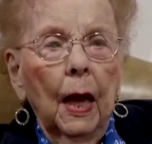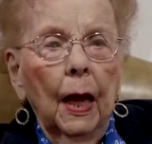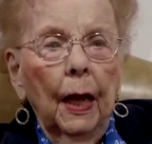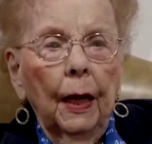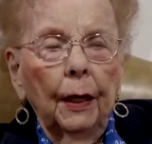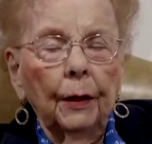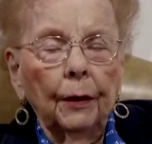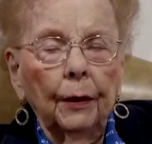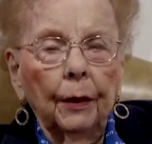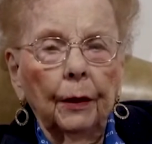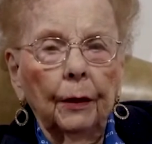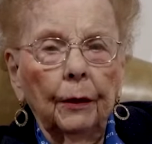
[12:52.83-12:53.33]

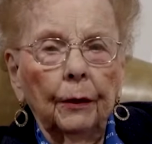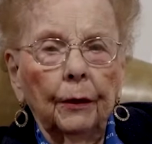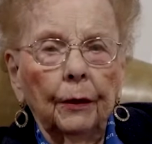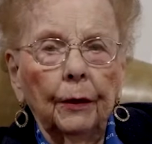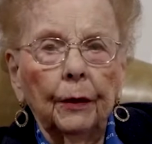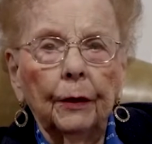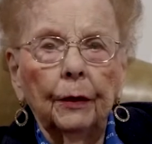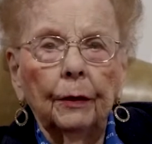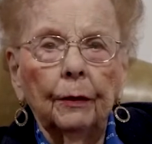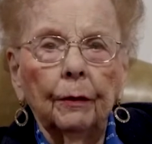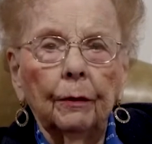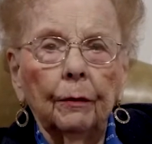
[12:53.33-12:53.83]

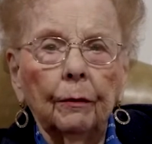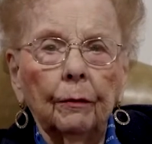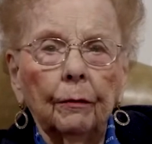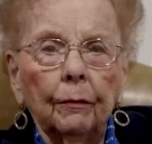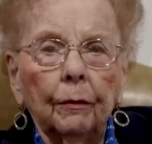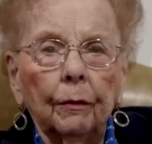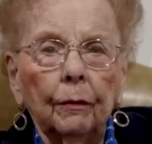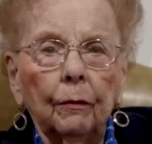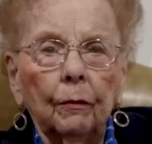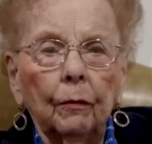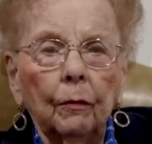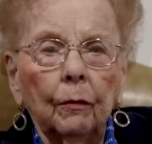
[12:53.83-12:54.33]

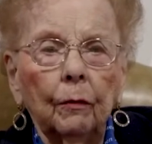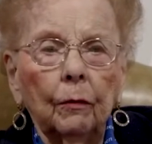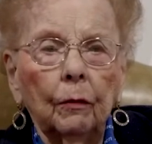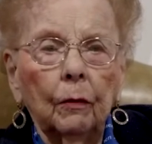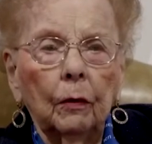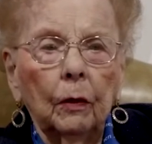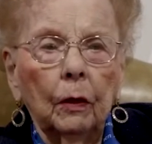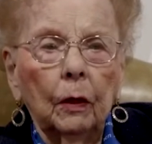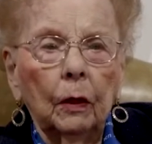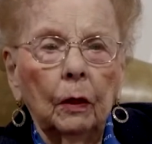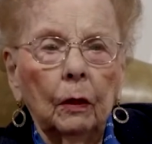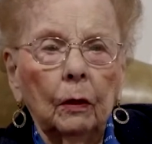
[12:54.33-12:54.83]
the
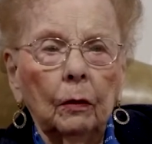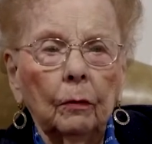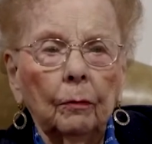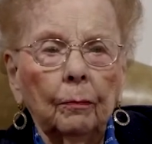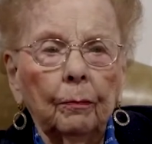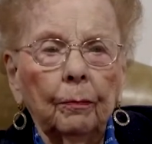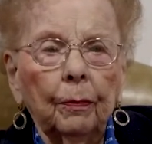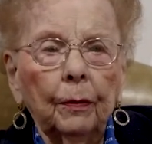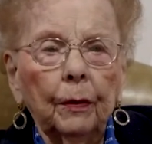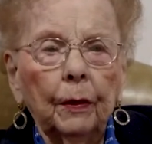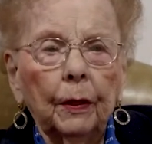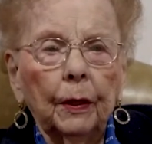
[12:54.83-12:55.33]

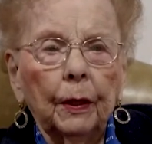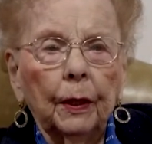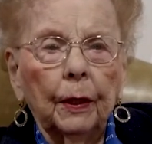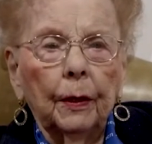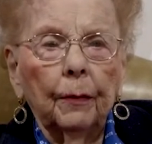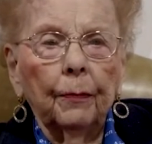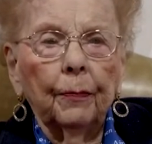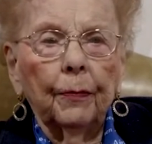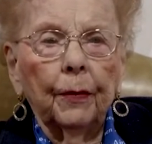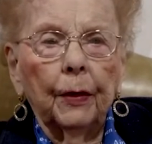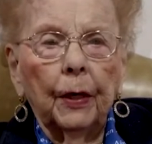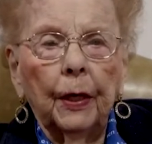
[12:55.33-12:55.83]
pulling
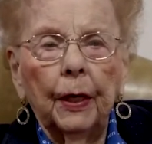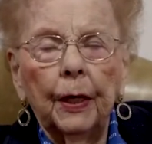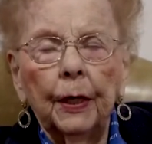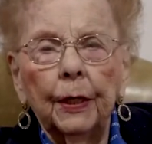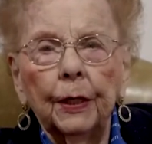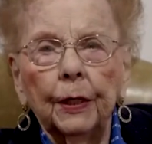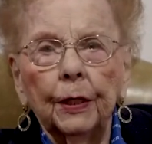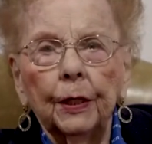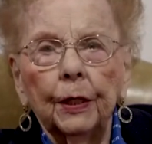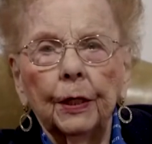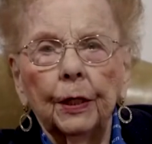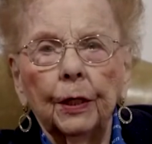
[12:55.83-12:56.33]
up the
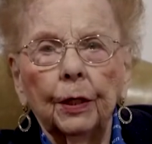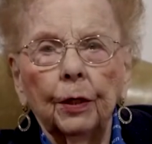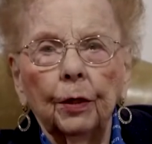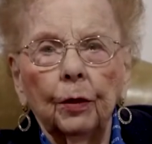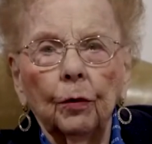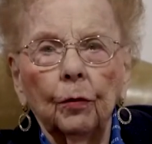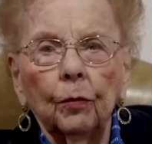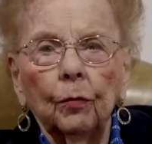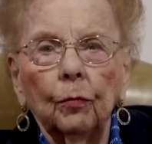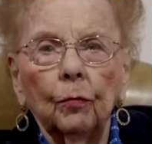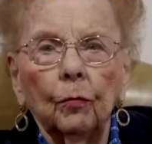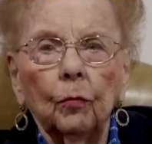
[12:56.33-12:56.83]
landing
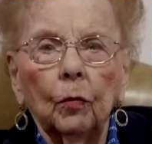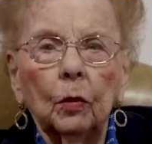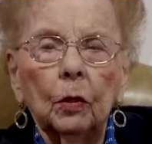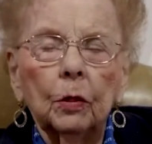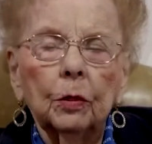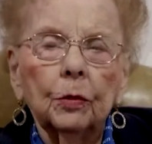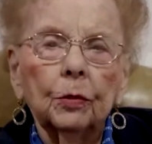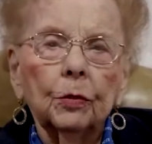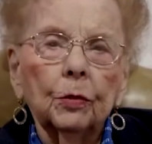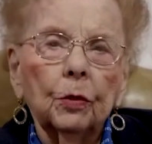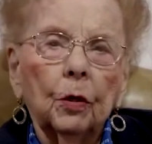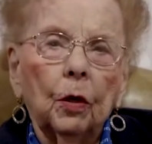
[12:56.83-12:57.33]
gear
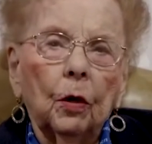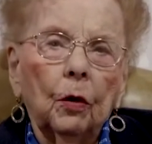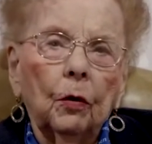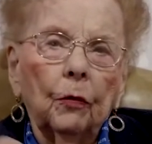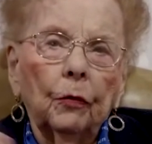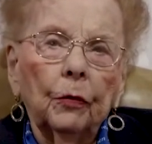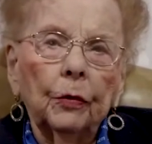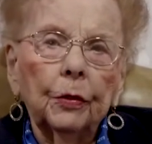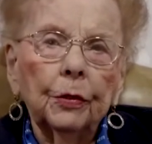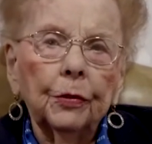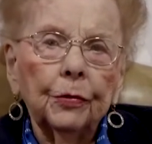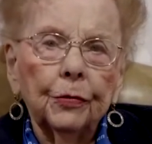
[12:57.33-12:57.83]
was
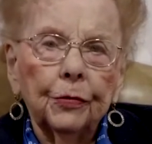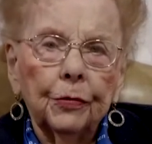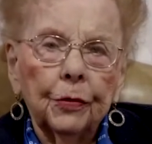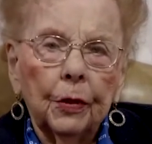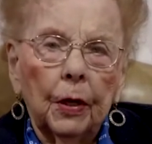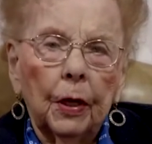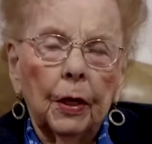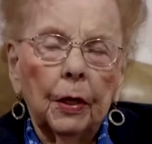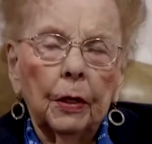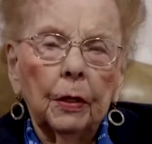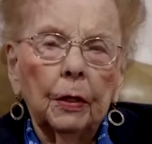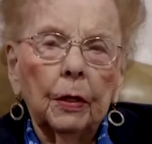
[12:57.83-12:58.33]
on this
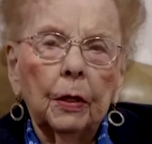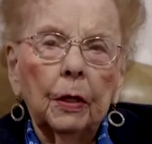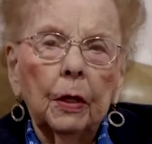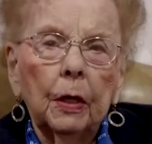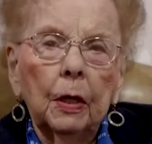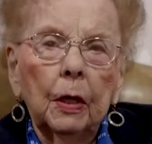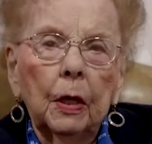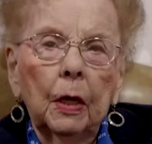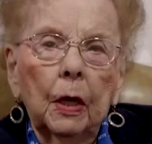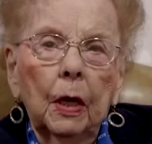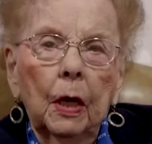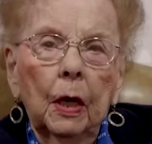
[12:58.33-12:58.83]
side.
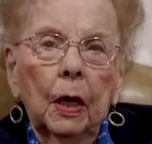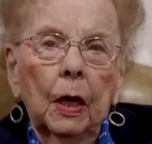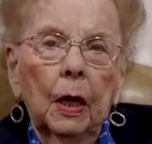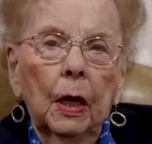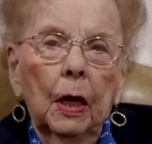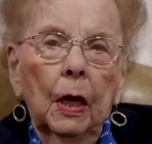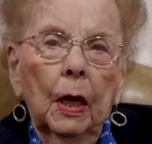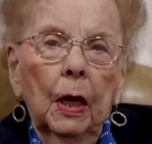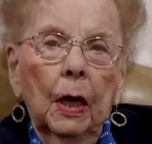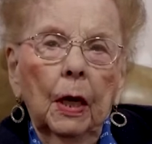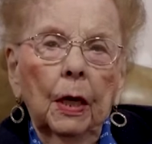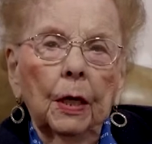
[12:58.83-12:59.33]

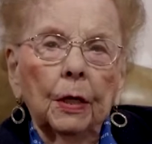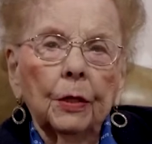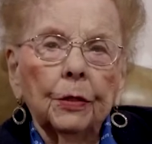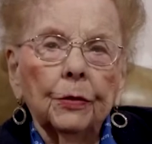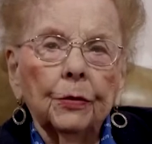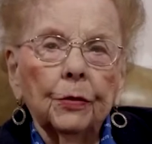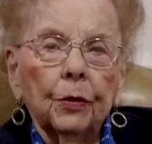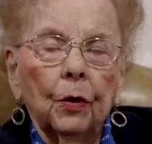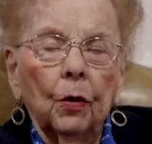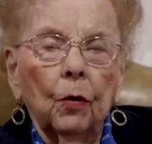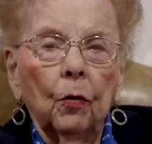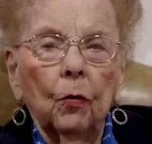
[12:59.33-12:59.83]

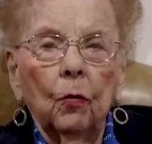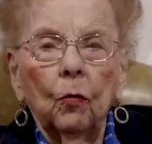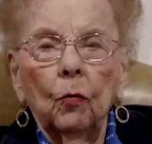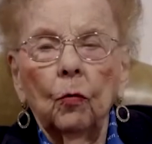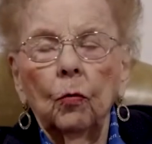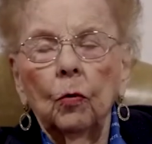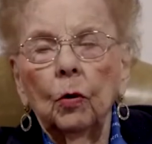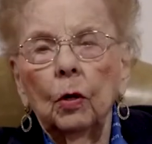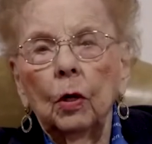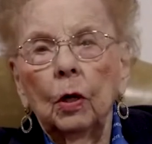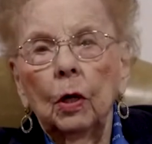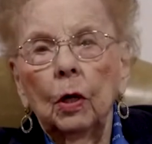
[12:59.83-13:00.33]
So,